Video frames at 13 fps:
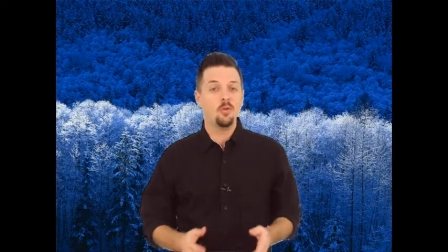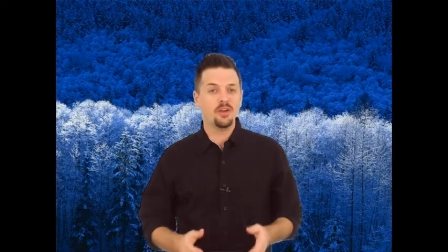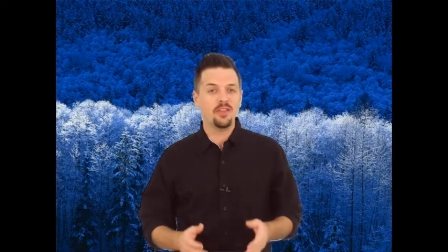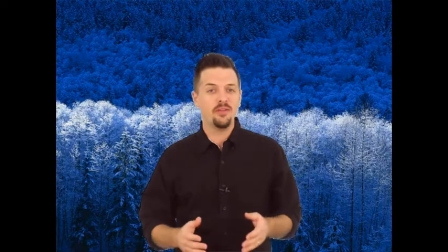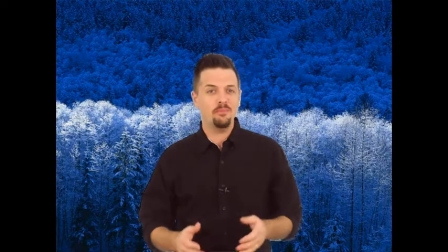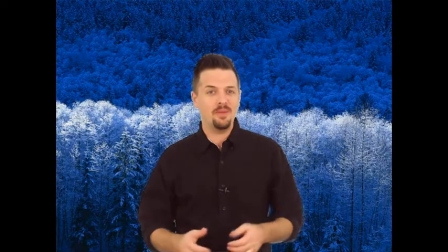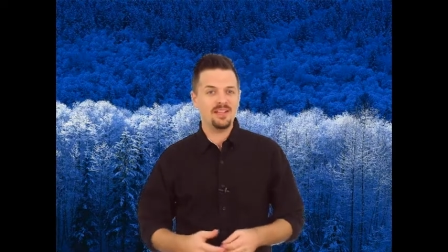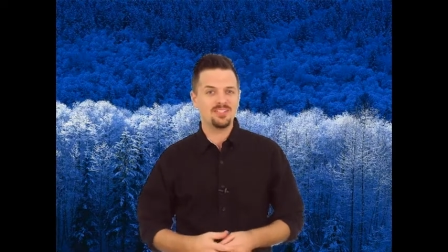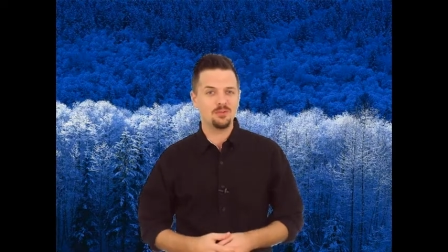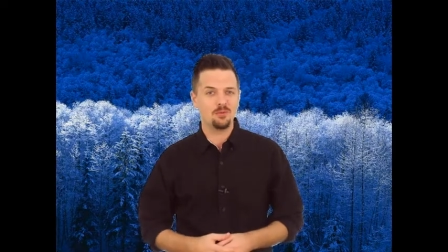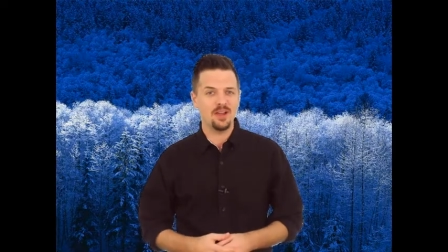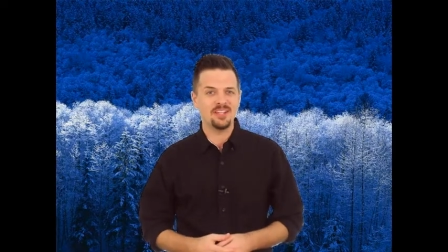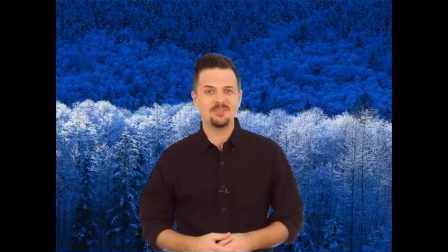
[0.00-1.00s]
One of the
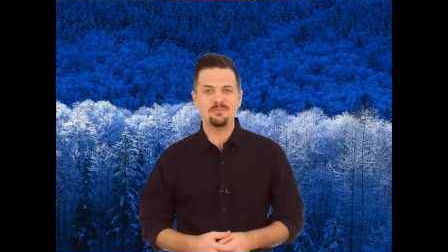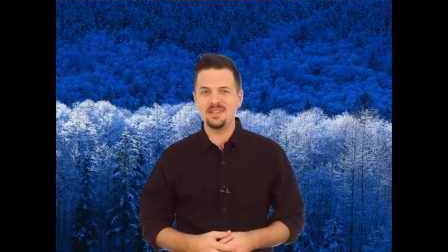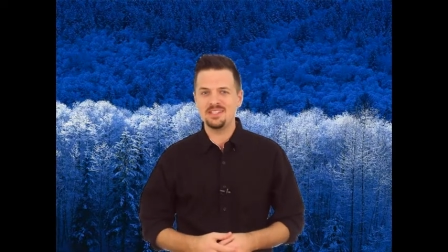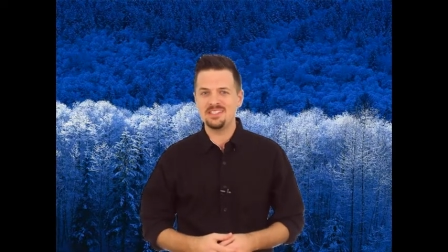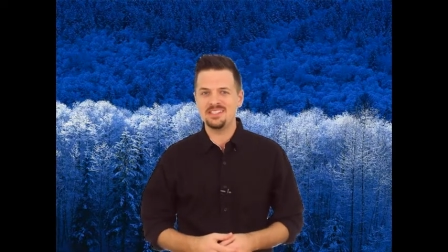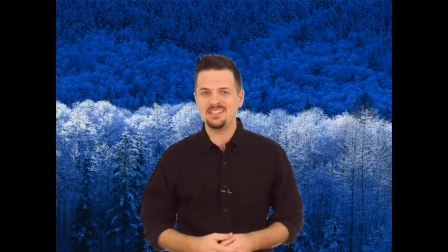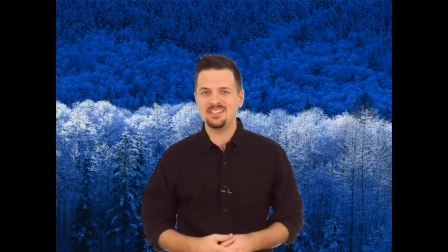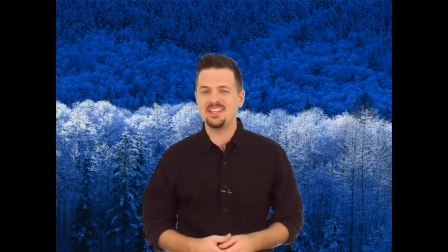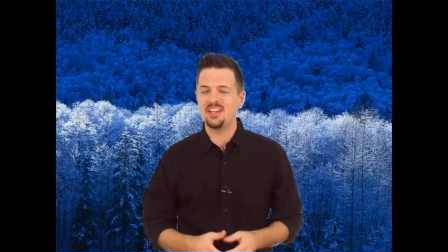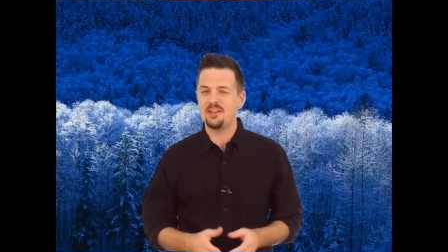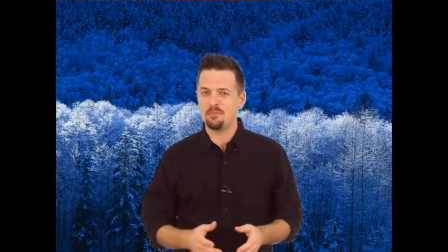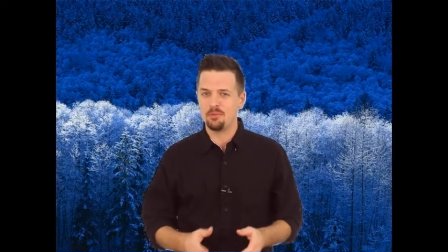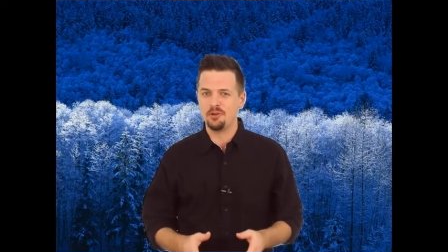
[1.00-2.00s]
best ways businesses
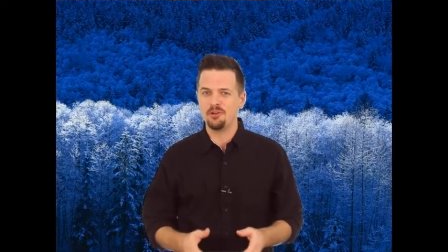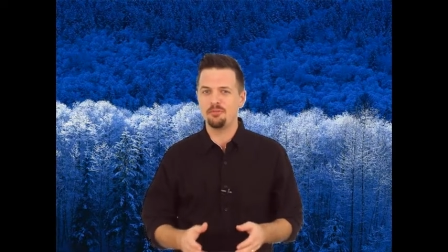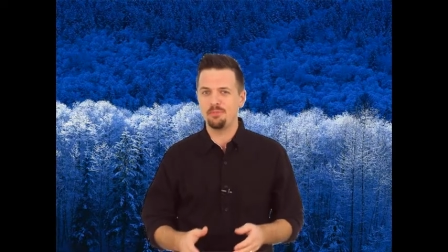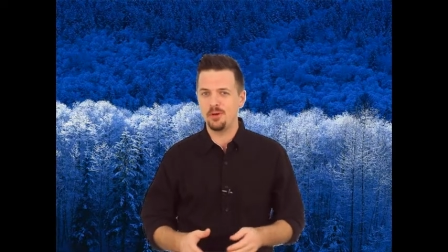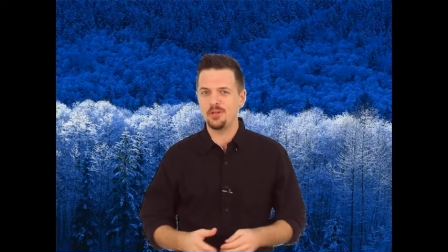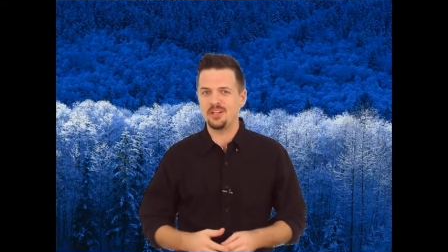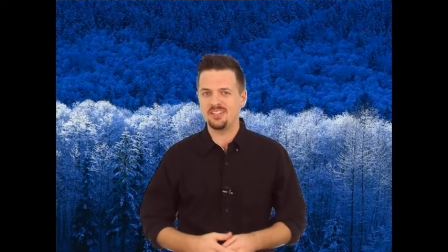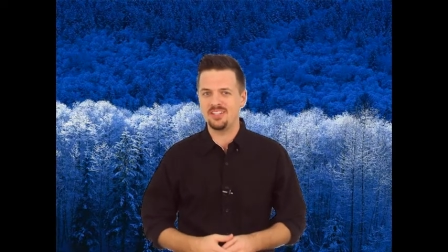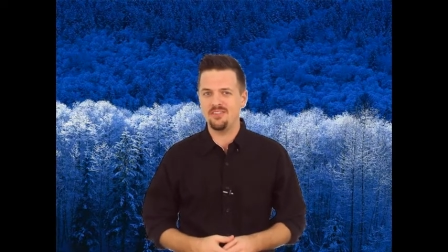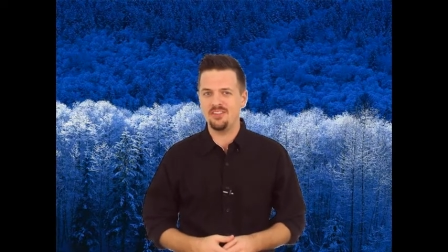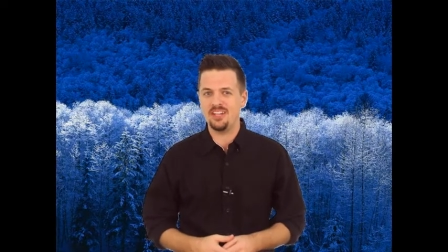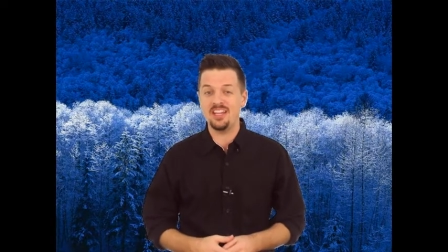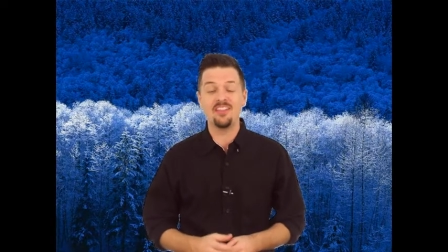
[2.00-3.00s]
can improve
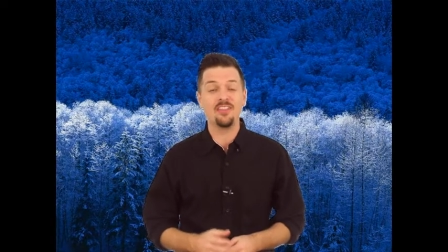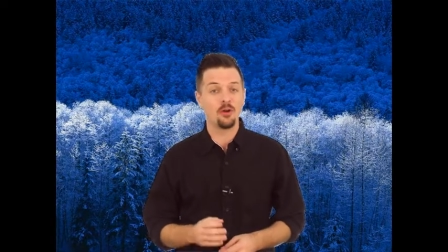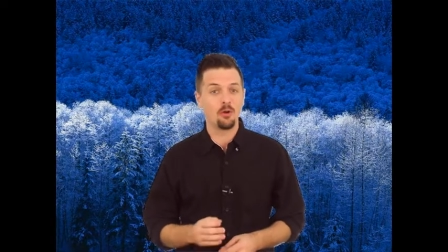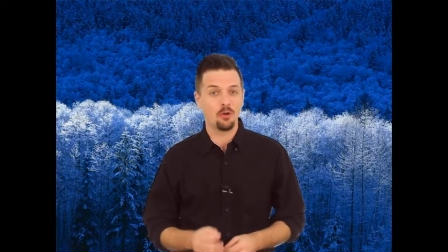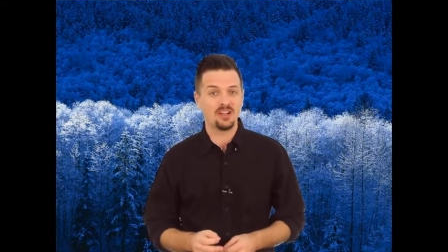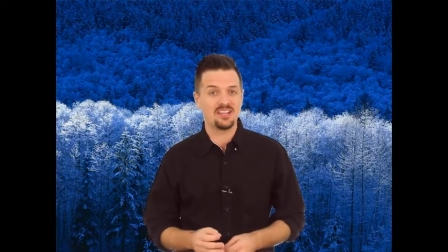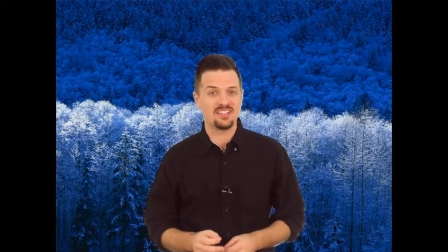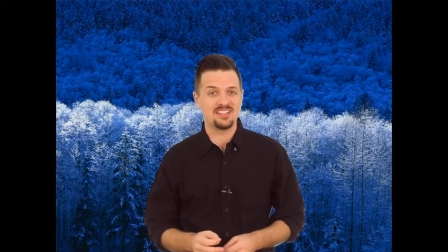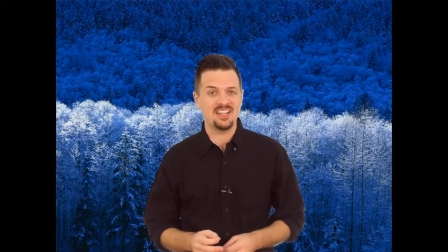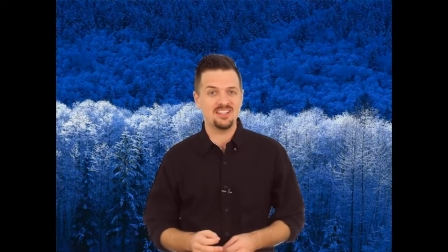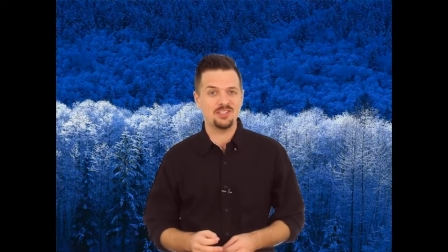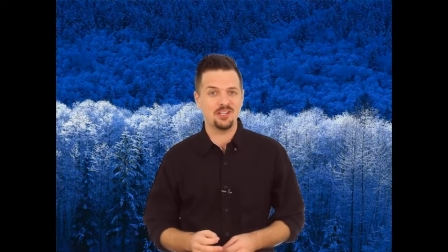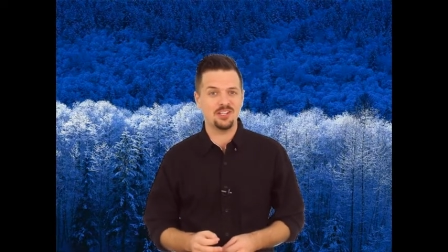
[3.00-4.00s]
productivity in their
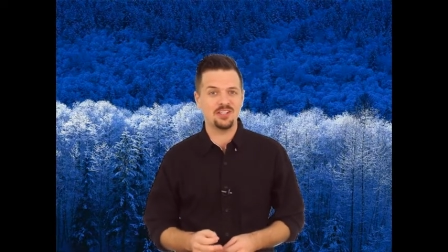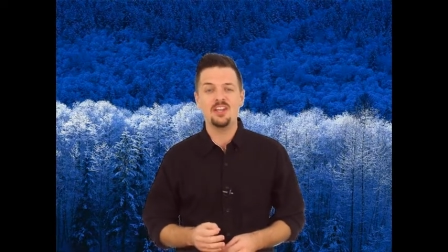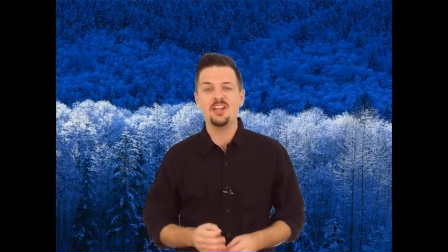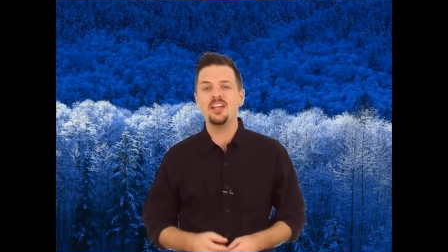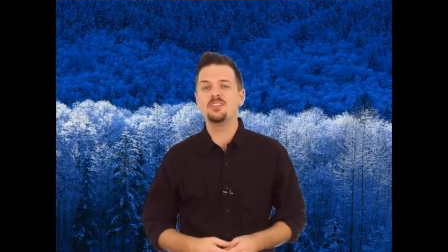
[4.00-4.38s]
organization